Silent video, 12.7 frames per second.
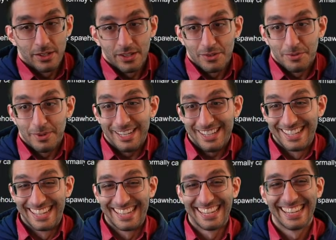Well,
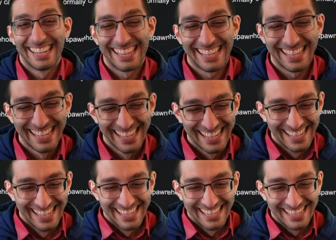it's
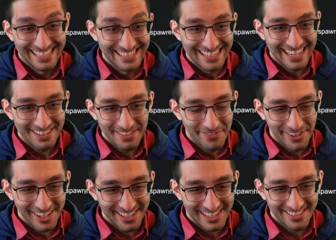got to be
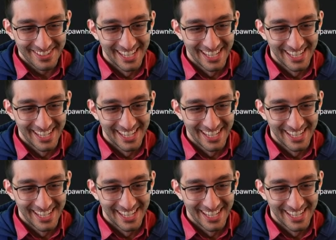productive.